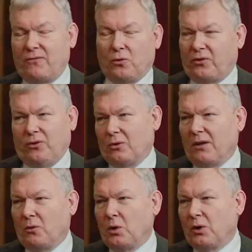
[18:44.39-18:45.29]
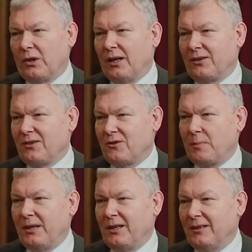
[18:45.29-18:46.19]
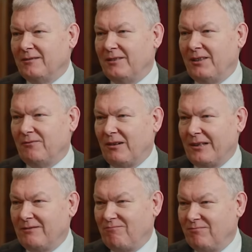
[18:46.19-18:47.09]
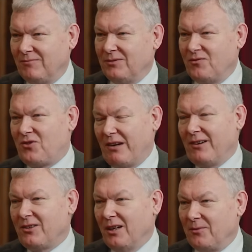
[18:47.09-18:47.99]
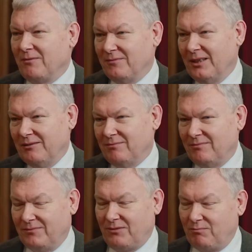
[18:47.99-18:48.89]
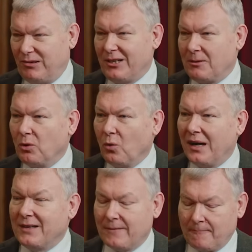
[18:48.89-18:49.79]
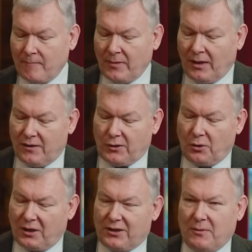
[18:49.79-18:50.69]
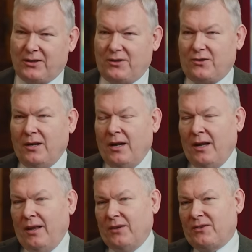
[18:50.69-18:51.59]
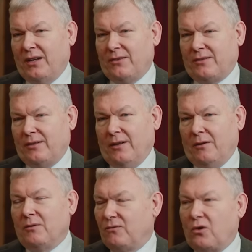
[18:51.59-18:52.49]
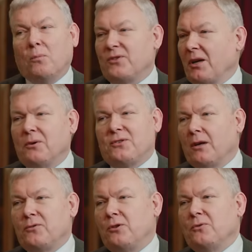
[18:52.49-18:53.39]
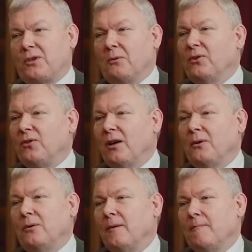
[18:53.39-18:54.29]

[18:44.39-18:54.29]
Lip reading: forces all over the world like to speak in very stereotyped and predictable ways. So you'll get a message that says, from so-and-so to so-and-so.